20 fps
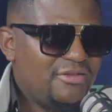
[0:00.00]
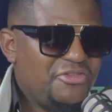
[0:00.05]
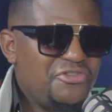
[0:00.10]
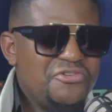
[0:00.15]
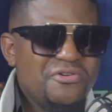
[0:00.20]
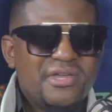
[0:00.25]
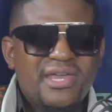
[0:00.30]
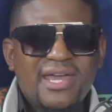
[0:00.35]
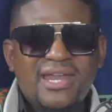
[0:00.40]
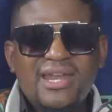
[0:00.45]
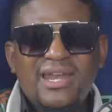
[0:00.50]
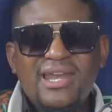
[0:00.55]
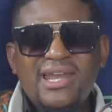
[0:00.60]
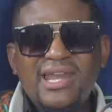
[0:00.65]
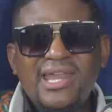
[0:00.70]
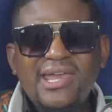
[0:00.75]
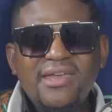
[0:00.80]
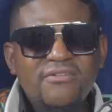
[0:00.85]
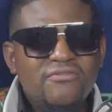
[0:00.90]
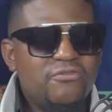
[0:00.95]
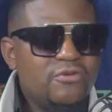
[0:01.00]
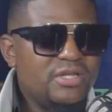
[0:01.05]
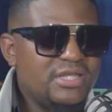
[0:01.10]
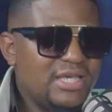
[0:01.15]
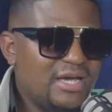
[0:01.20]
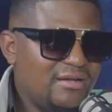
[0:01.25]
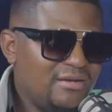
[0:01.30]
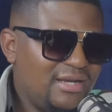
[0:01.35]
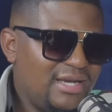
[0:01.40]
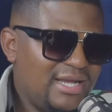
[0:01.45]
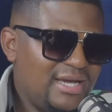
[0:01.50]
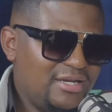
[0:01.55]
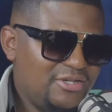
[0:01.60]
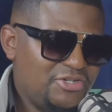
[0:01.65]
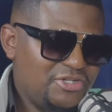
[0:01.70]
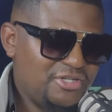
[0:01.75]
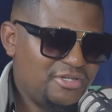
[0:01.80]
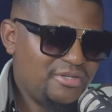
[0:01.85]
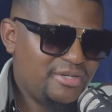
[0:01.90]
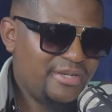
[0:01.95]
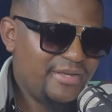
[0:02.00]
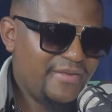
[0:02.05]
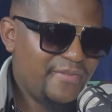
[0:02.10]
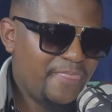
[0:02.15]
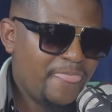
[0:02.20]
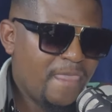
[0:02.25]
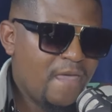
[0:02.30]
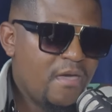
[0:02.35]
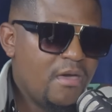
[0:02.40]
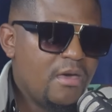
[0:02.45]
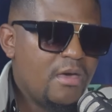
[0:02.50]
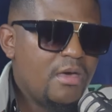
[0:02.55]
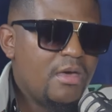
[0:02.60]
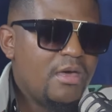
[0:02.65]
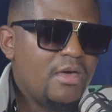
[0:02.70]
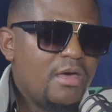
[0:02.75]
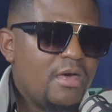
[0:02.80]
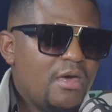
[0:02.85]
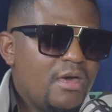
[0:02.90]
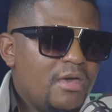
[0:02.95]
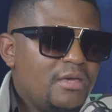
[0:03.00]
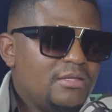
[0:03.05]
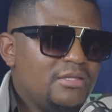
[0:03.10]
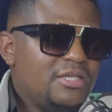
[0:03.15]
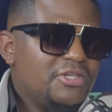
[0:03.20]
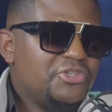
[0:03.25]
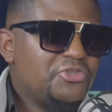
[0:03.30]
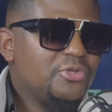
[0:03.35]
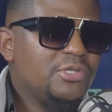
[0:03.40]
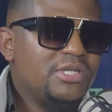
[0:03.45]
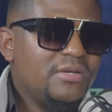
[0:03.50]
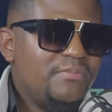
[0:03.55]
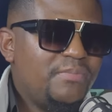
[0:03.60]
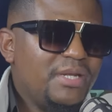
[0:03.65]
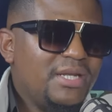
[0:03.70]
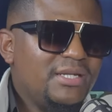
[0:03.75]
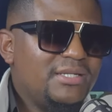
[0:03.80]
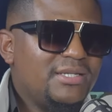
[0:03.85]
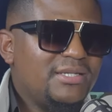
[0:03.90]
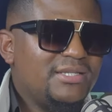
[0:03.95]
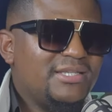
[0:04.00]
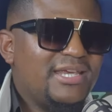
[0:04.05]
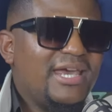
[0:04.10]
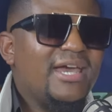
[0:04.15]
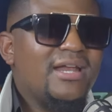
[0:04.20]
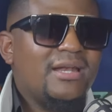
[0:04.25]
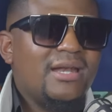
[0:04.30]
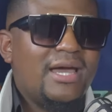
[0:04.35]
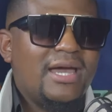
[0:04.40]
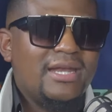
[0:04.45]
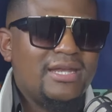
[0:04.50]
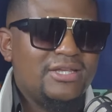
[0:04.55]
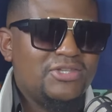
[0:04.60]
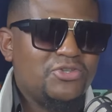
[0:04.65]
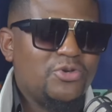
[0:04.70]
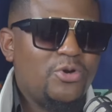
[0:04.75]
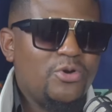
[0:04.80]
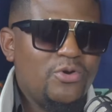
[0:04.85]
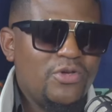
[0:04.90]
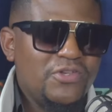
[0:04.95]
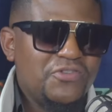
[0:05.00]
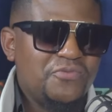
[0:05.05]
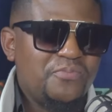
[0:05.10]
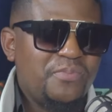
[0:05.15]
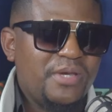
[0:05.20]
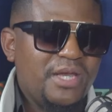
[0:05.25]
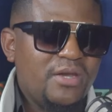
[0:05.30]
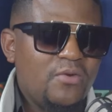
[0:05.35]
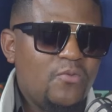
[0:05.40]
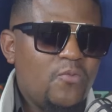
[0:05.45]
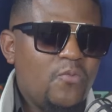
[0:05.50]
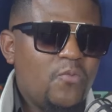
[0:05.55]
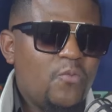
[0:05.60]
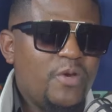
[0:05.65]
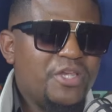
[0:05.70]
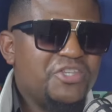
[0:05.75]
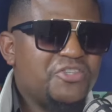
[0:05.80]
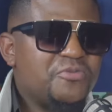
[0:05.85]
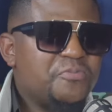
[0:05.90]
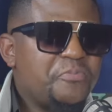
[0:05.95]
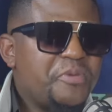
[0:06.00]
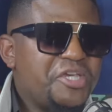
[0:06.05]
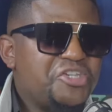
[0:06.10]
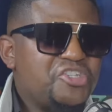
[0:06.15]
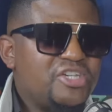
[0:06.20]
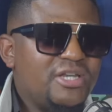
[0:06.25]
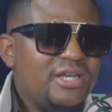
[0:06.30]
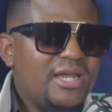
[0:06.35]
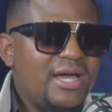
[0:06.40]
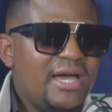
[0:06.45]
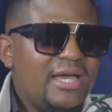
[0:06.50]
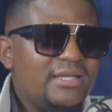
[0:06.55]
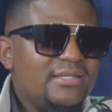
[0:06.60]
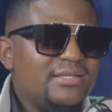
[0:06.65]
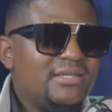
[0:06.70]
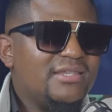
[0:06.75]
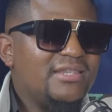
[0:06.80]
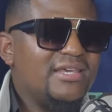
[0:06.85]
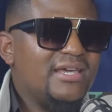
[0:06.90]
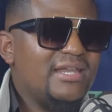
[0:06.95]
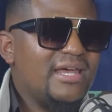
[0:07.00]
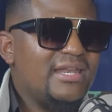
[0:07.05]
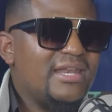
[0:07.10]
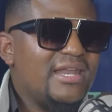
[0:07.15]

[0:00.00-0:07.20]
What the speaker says: You can live without luxury. The suitability tagline has always been, we specialize in the